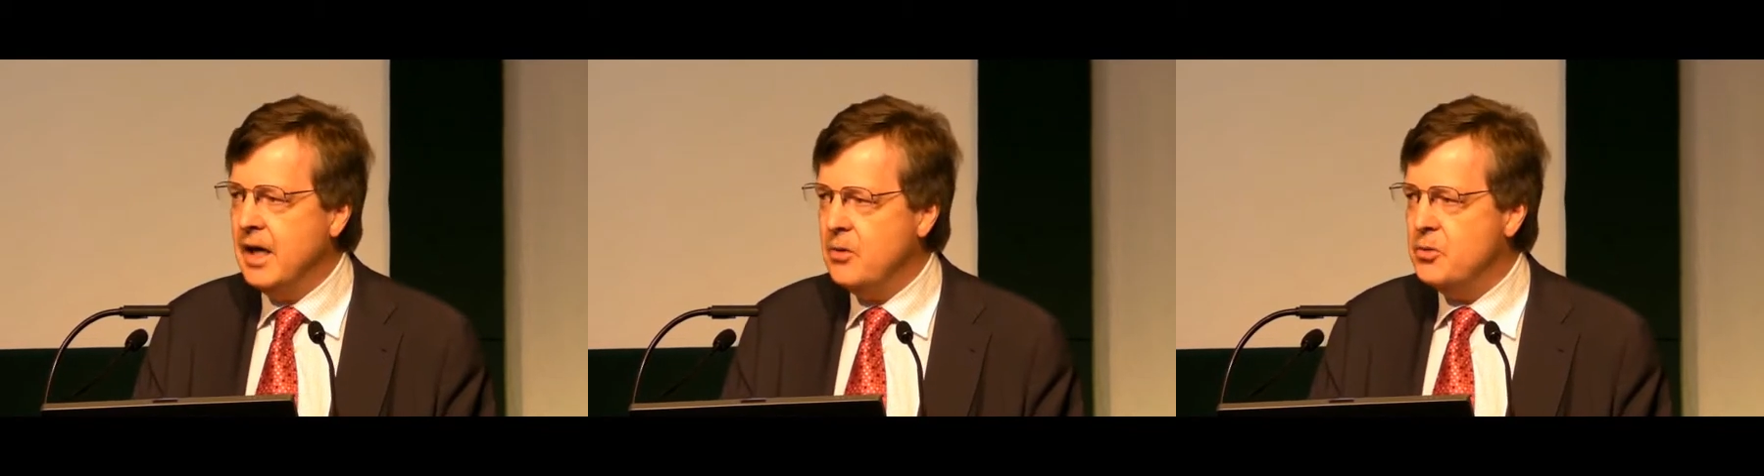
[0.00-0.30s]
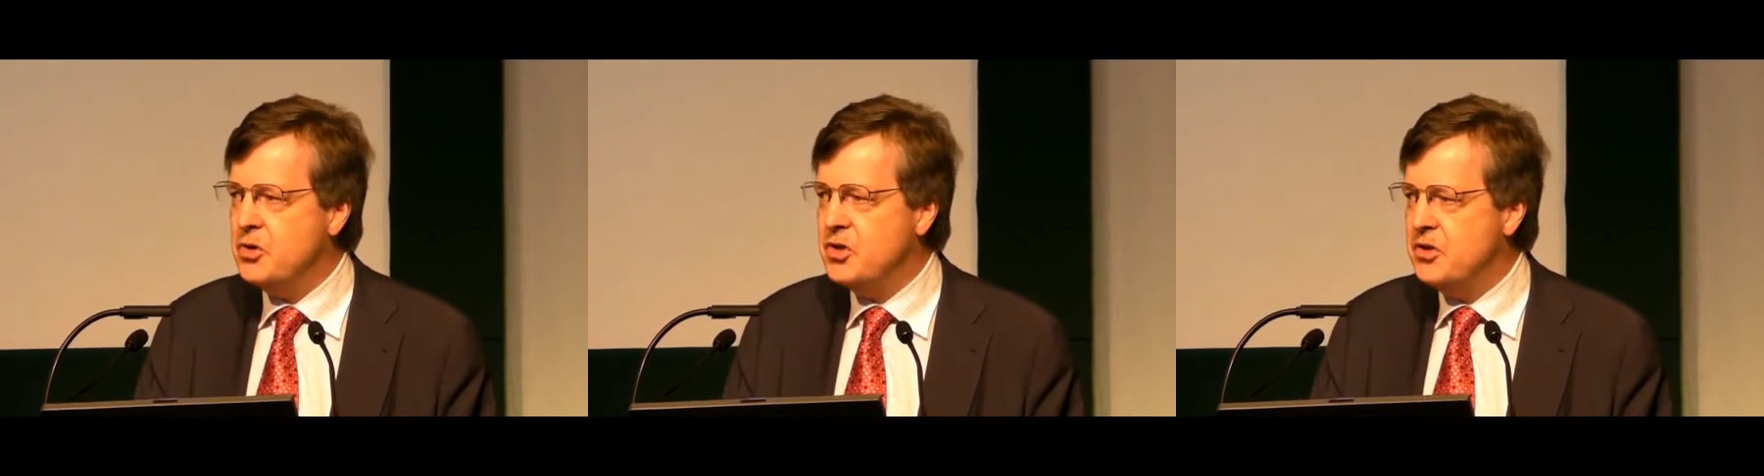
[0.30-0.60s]
how
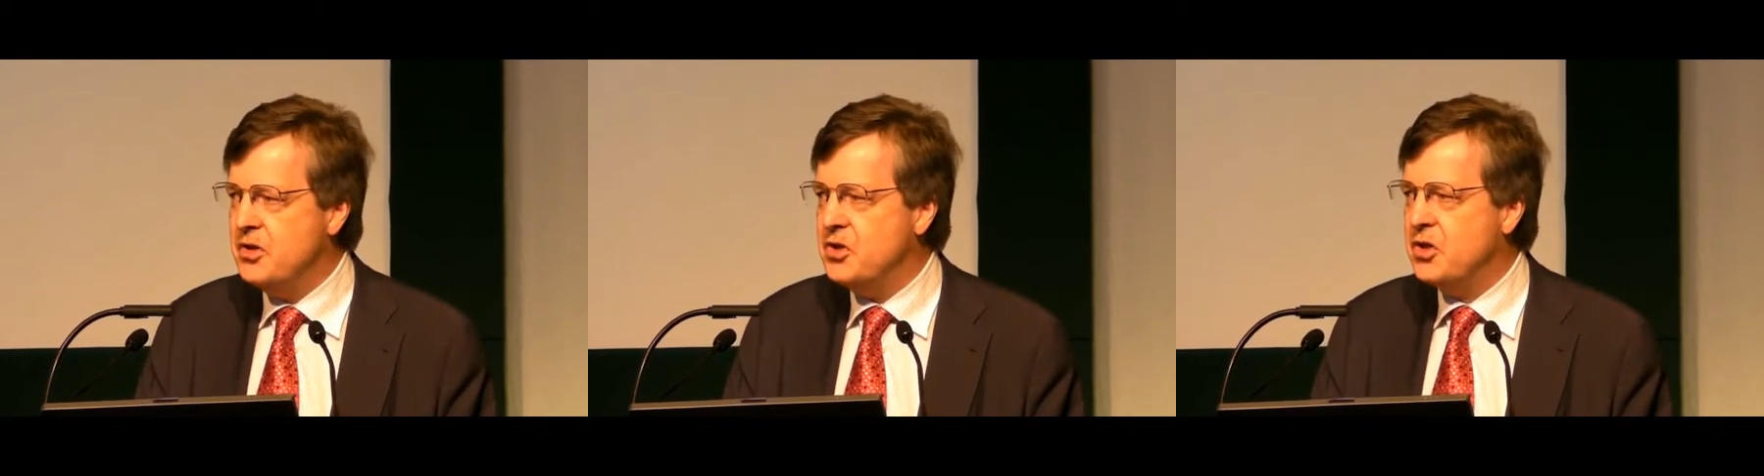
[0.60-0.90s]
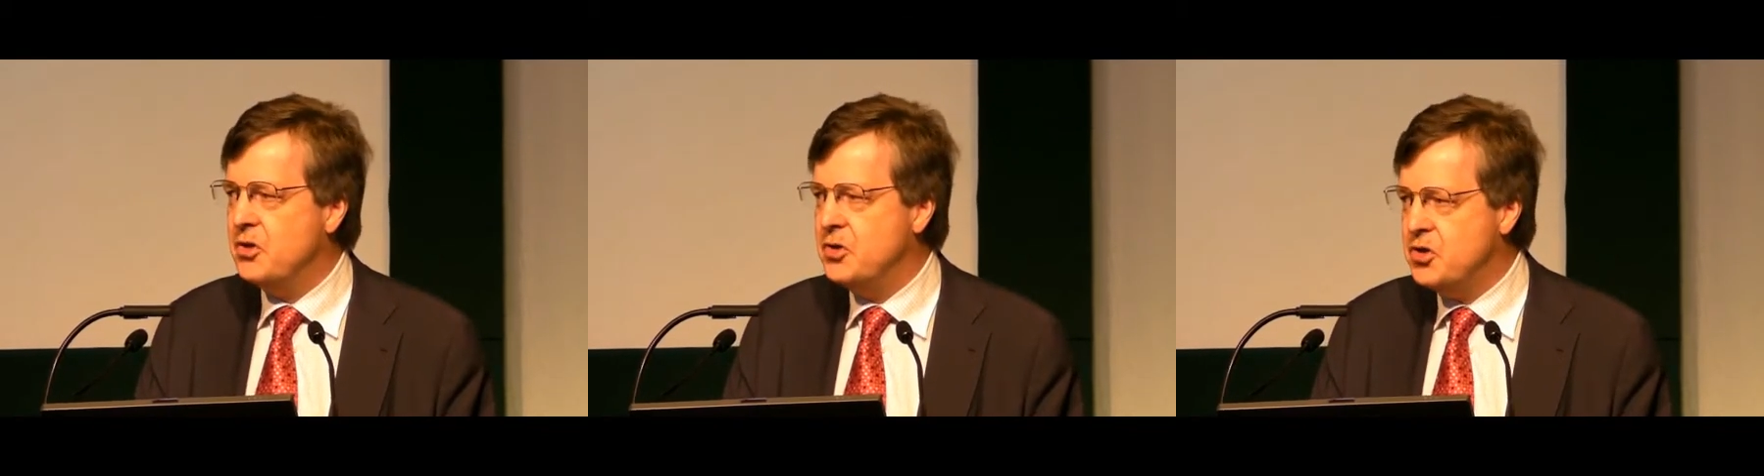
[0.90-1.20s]
do cities
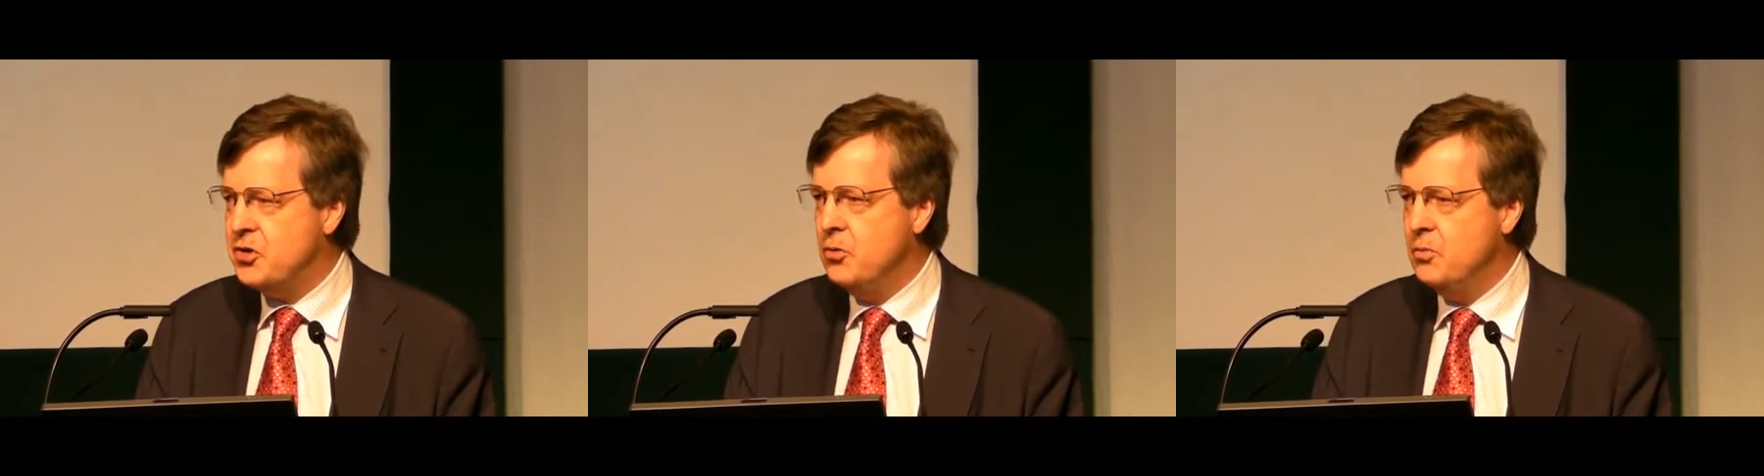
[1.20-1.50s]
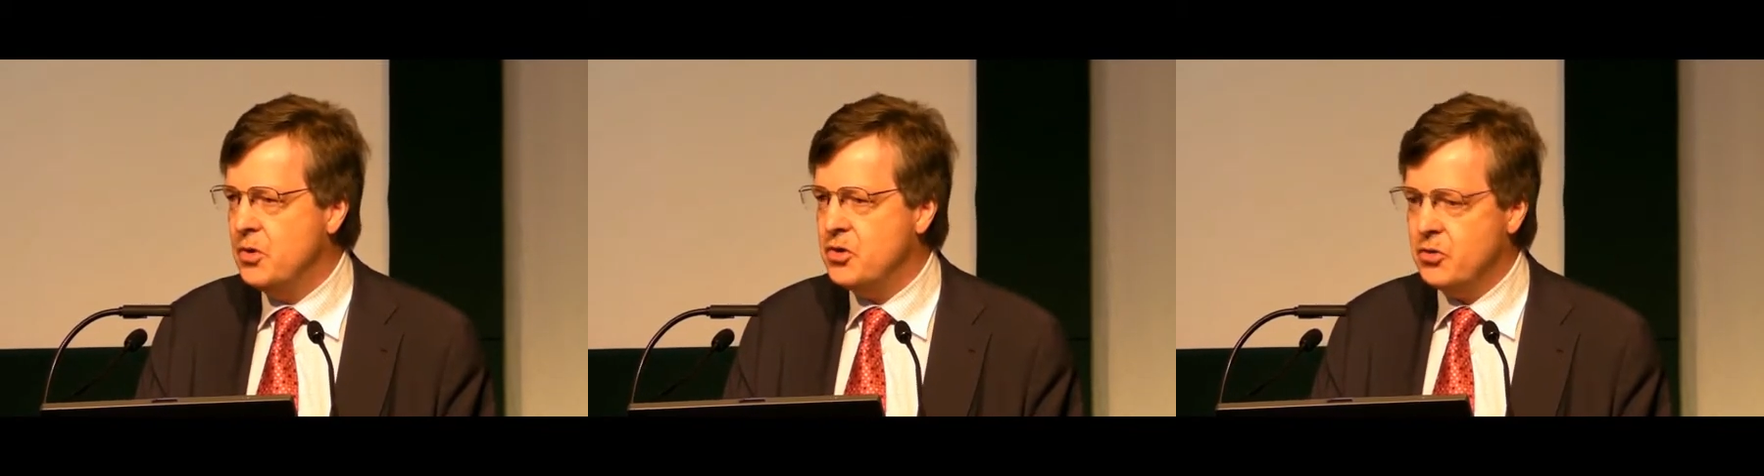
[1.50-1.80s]

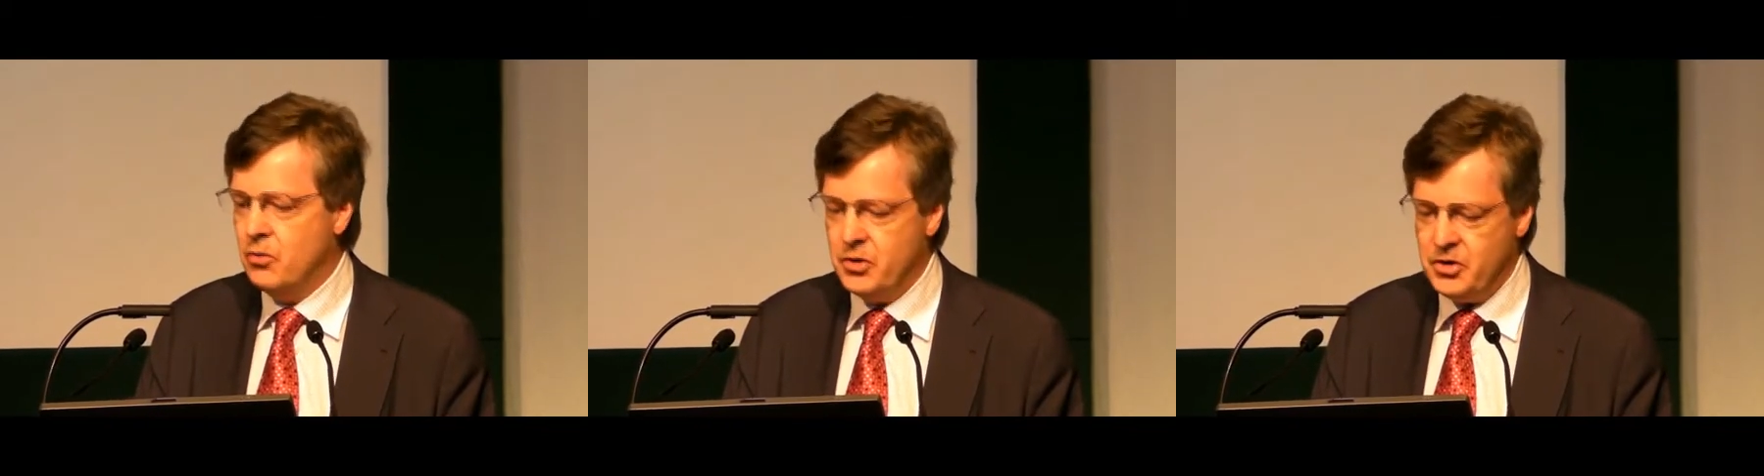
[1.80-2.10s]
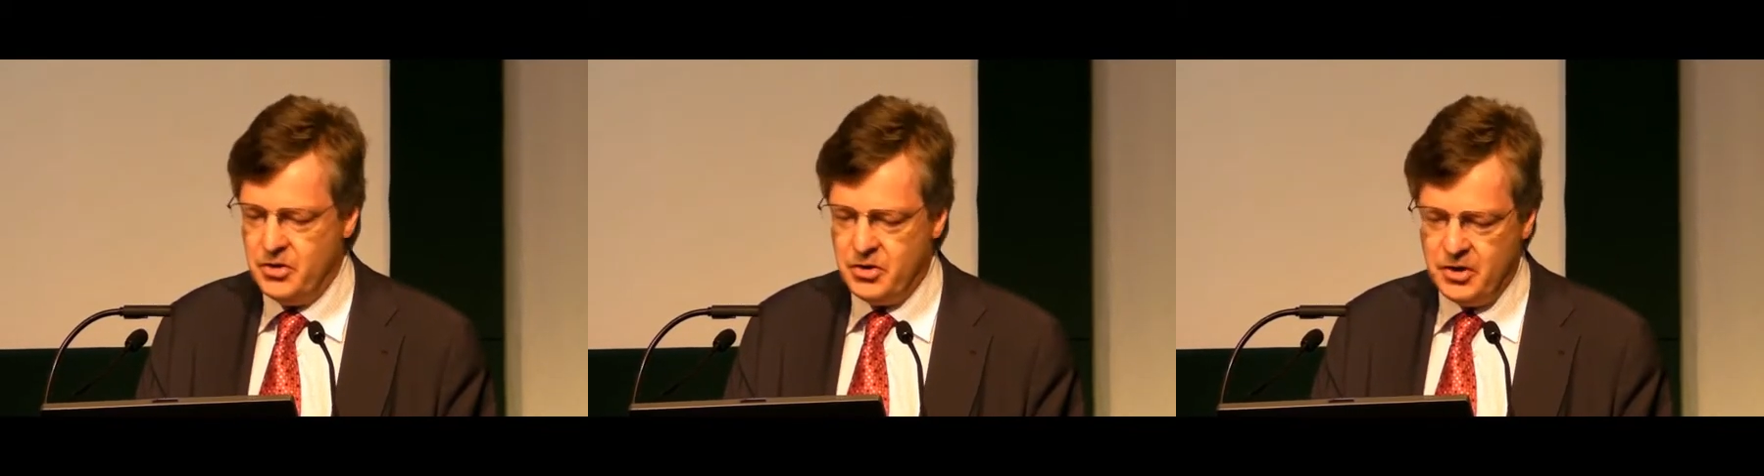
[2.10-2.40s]
consume
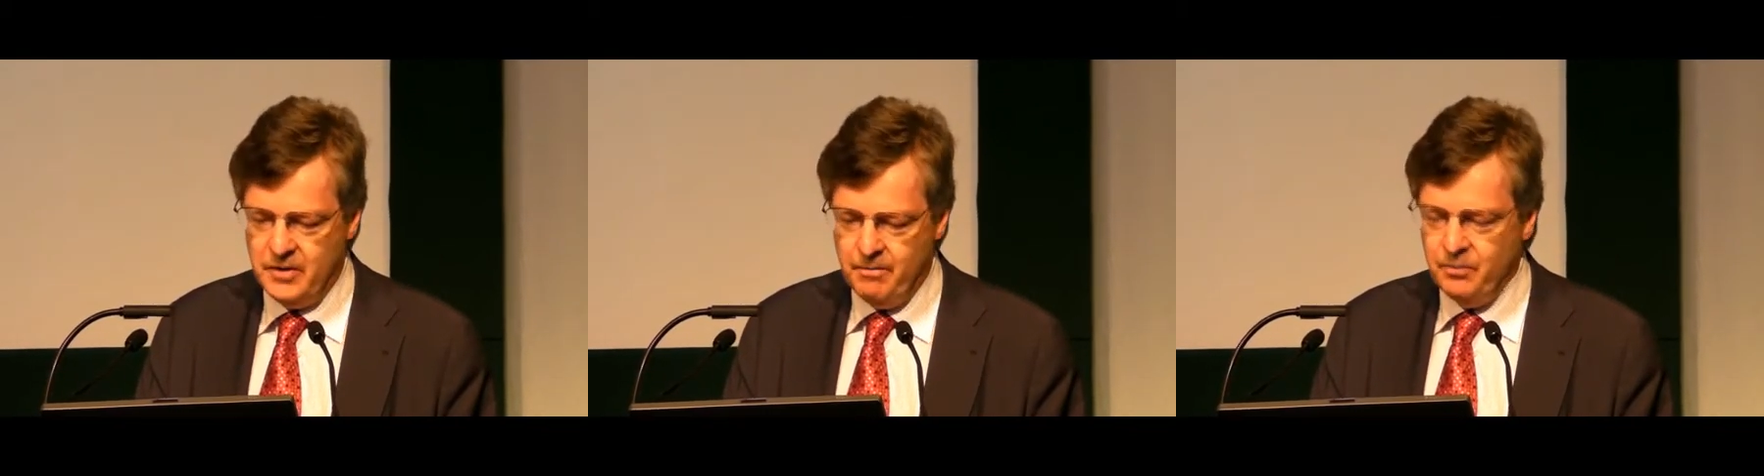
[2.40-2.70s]
resources,